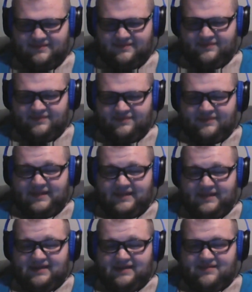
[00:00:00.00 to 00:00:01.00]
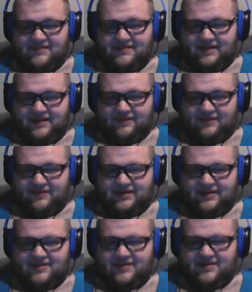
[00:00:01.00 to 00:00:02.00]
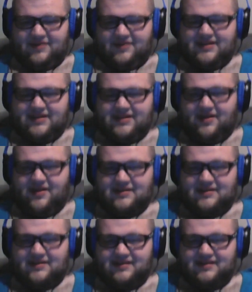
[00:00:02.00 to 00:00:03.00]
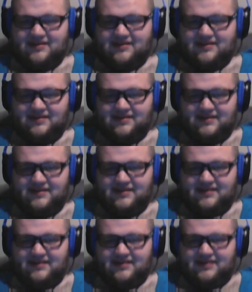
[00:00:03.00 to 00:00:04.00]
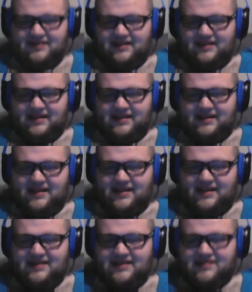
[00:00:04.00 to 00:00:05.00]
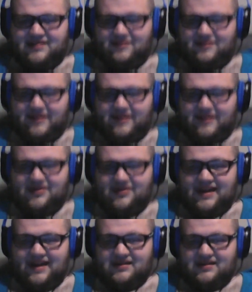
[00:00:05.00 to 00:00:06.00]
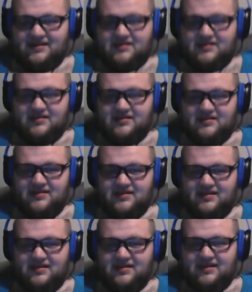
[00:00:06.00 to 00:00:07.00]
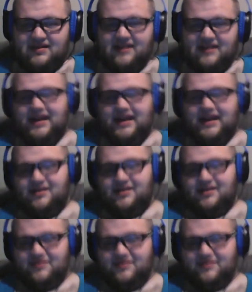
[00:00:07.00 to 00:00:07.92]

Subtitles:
Speaking of which, so we're going to start in the East with the team known as Indiana